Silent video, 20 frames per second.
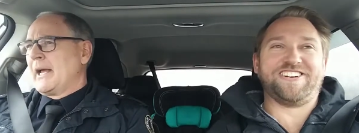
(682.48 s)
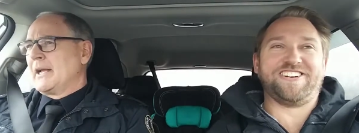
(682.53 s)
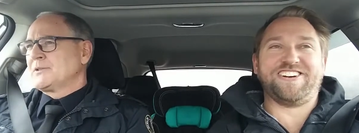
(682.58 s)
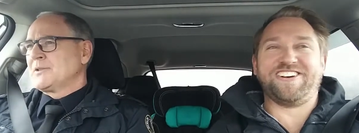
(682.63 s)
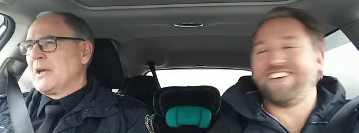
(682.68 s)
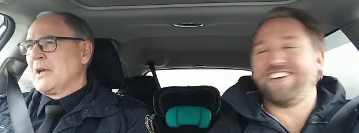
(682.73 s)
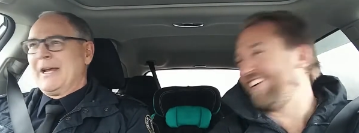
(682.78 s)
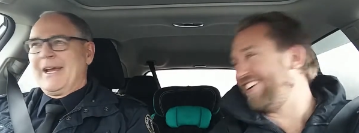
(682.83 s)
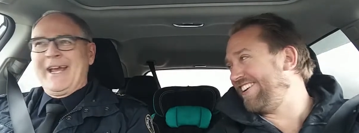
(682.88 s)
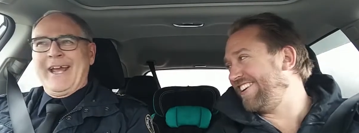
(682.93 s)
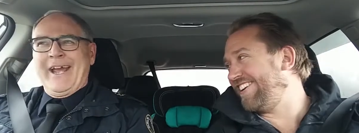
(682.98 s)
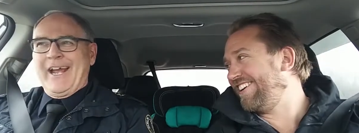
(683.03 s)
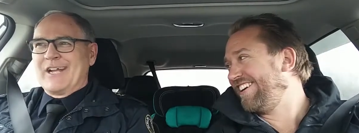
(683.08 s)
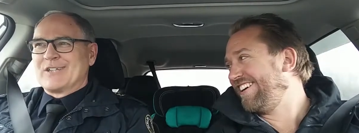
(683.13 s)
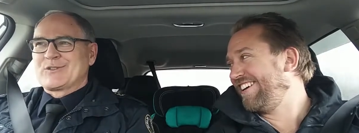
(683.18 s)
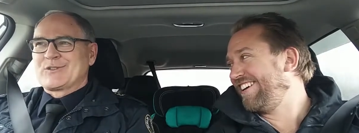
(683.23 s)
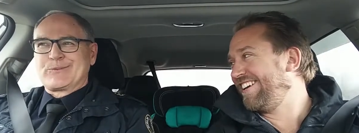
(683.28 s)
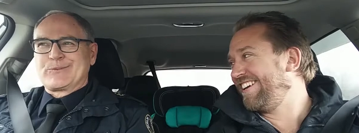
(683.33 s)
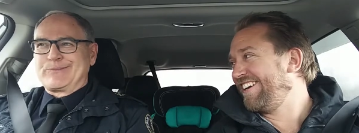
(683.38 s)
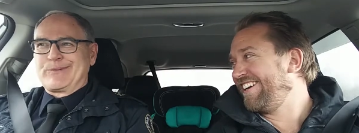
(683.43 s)
Speaker 1: it's
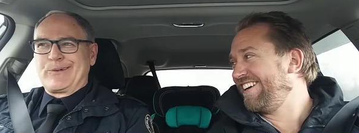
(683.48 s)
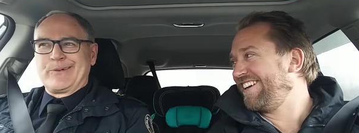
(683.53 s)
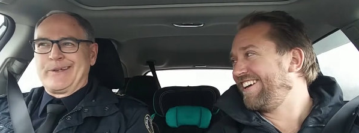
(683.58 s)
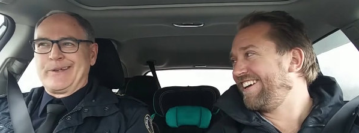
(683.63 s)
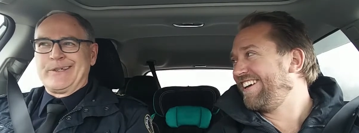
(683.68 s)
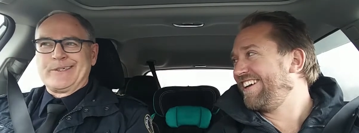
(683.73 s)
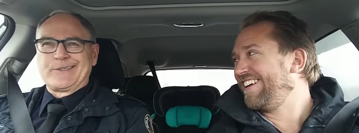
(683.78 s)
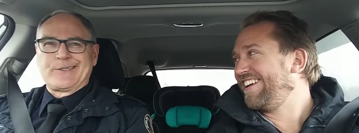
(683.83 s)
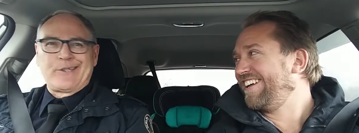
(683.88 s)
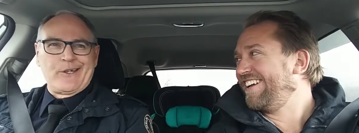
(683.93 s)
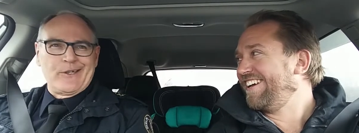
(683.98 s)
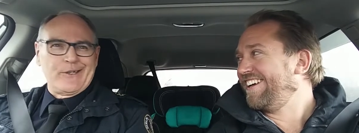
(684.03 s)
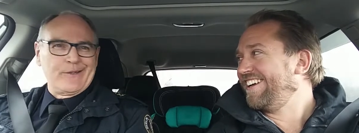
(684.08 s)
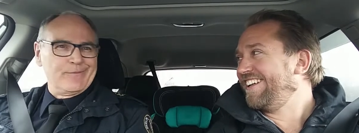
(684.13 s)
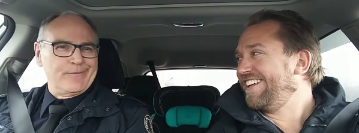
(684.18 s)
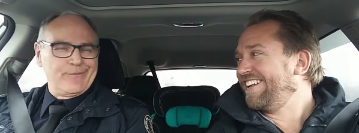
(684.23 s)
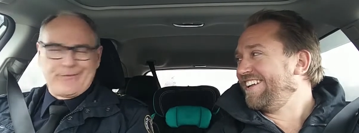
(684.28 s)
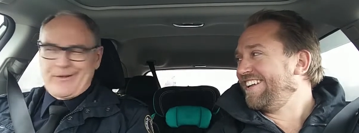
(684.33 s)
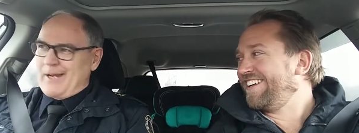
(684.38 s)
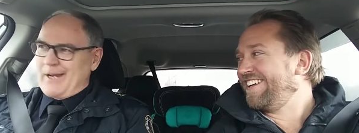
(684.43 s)
it's going in and telling
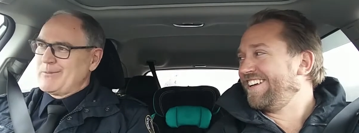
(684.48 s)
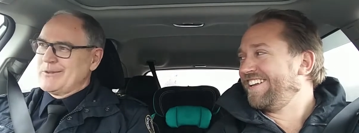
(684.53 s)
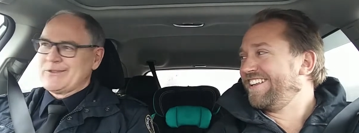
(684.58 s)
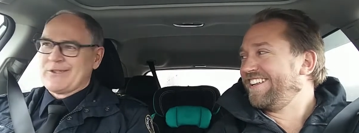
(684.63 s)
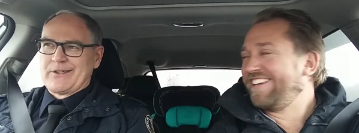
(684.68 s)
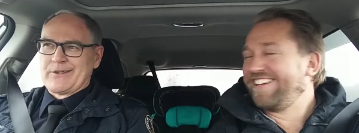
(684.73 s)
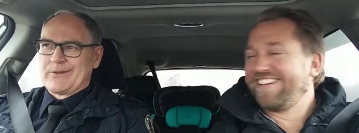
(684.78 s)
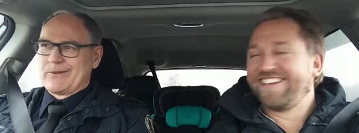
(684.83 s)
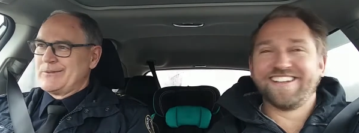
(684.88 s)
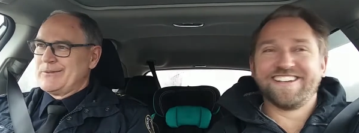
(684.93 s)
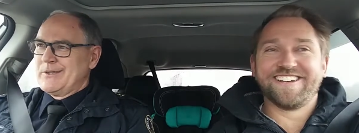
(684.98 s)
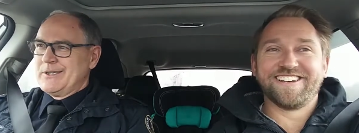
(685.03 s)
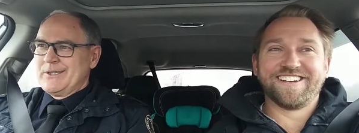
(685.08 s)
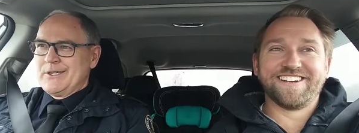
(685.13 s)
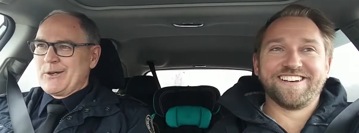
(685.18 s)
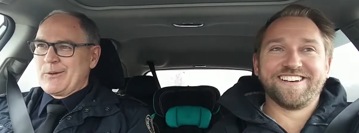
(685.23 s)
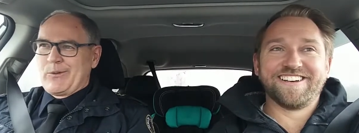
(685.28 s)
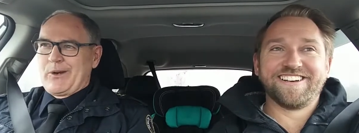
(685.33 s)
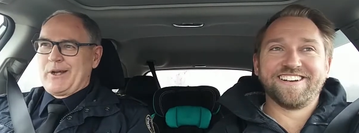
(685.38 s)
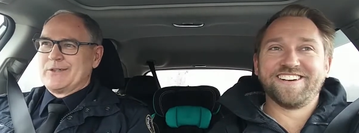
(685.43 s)
families how to
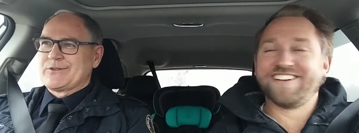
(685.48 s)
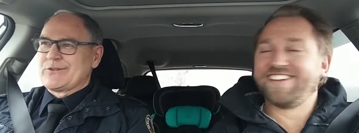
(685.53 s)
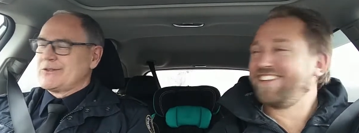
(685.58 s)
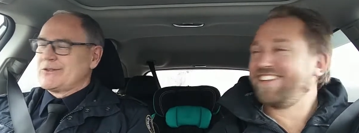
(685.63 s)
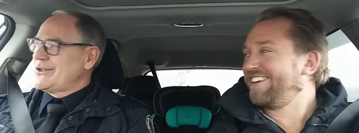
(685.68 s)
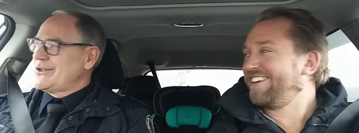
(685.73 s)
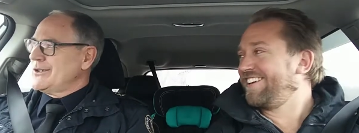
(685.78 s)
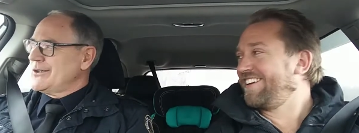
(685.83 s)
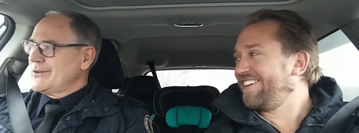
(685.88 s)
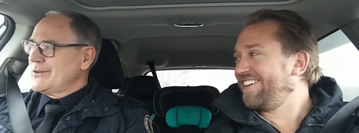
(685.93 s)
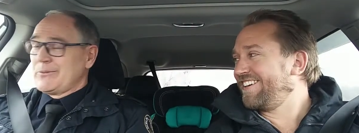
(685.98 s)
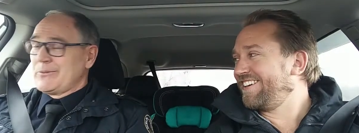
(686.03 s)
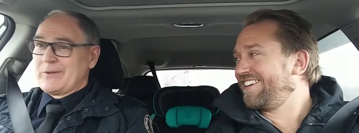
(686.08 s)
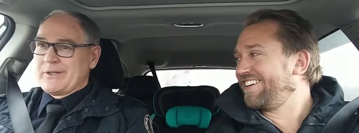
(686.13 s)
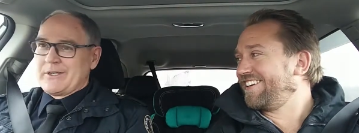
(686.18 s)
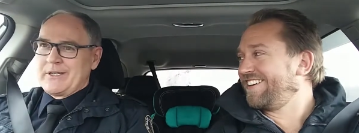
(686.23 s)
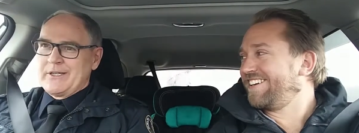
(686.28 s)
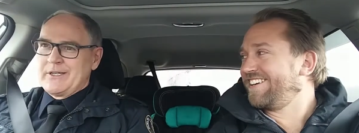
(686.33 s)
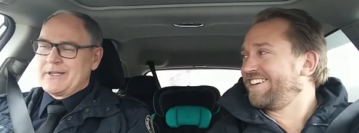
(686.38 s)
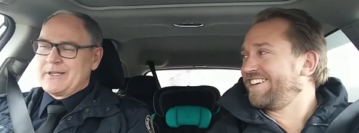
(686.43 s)
raise their children
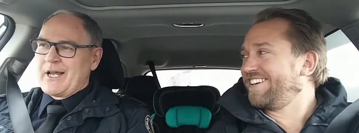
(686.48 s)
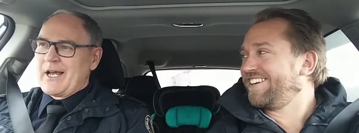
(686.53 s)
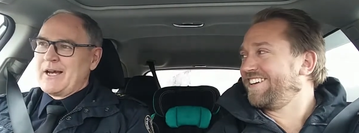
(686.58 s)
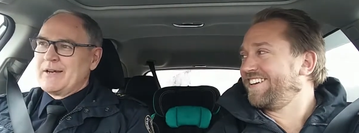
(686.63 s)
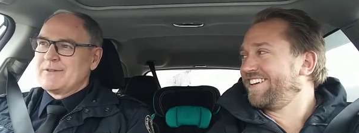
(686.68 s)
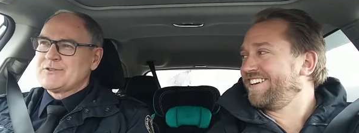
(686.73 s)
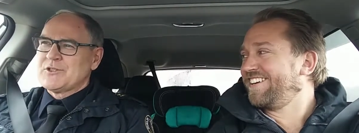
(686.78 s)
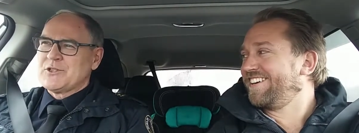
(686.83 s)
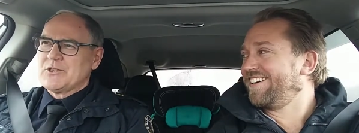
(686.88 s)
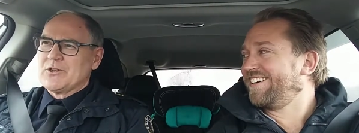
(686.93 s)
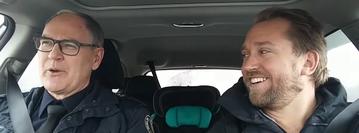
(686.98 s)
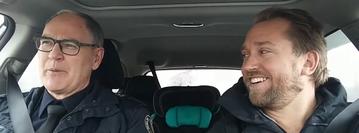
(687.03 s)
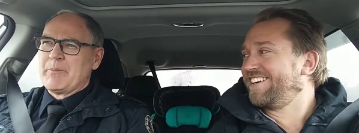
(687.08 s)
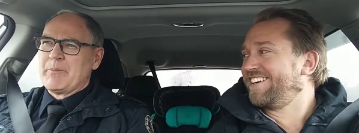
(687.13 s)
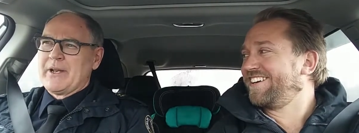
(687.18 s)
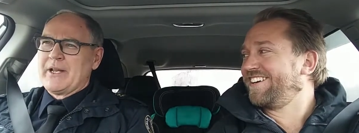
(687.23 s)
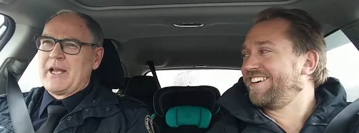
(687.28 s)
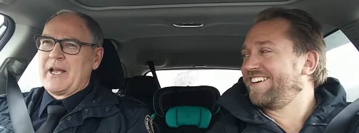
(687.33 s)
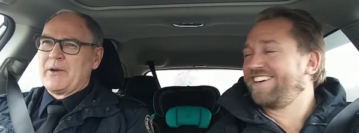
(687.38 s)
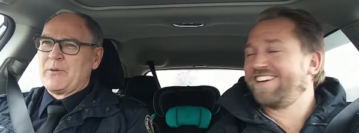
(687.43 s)
when you didn't have children.
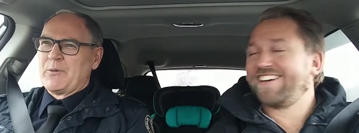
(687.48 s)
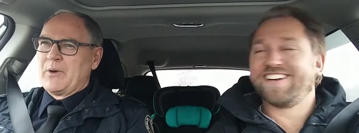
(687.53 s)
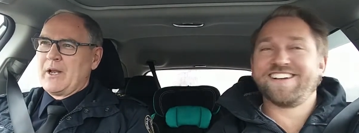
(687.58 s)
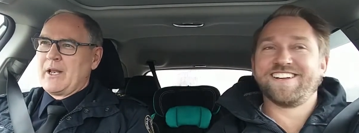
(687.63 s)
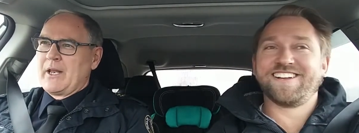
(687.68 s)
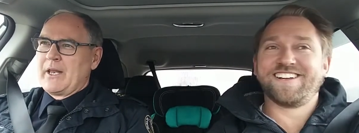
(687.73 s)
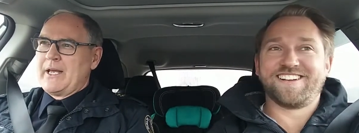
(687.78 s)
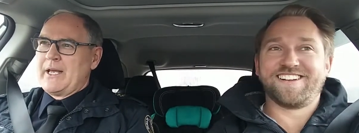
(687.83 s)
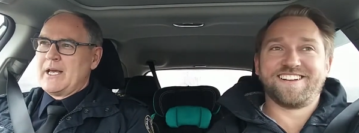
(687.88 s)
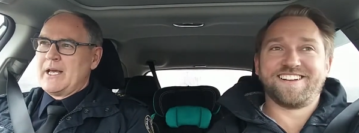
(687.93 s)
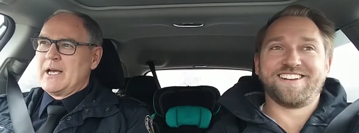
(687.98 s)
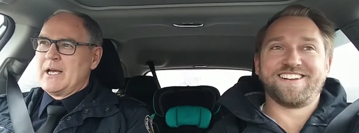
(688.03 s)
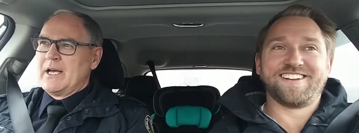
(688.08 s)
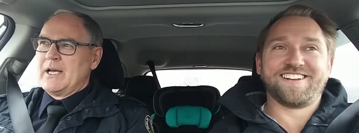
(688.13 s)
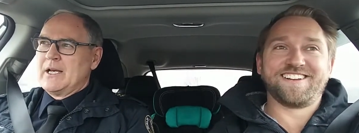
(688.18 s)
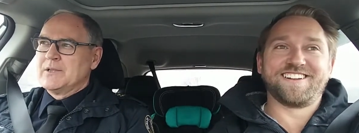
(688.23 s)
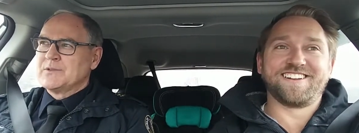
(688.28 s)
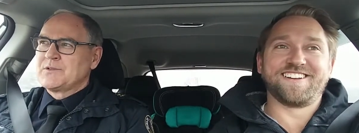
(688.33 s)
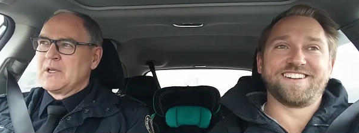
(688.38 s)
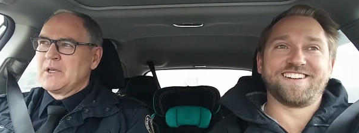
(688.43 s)
But it really
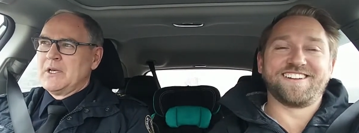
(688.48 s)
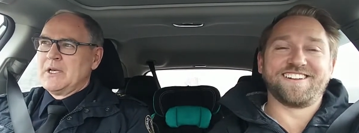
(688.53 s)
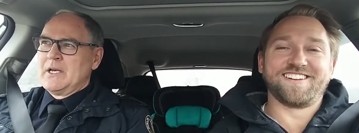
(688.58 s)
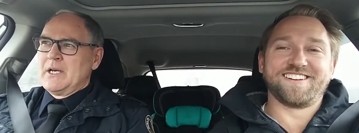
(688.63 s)
is.